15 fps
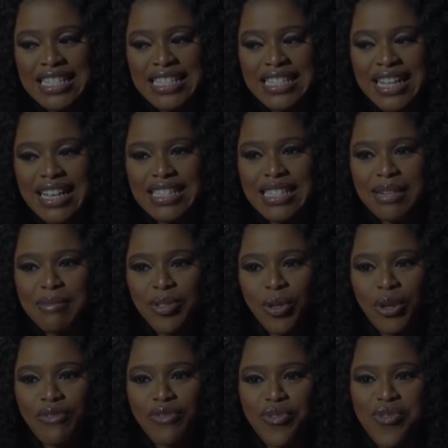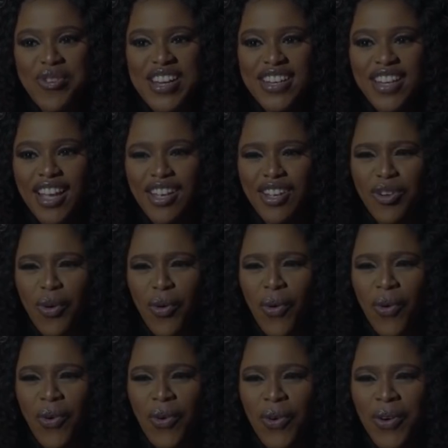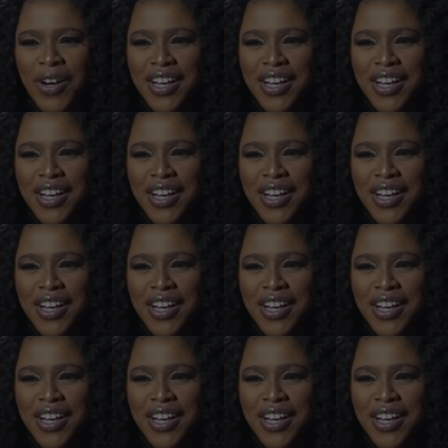It's like some sort of reading, or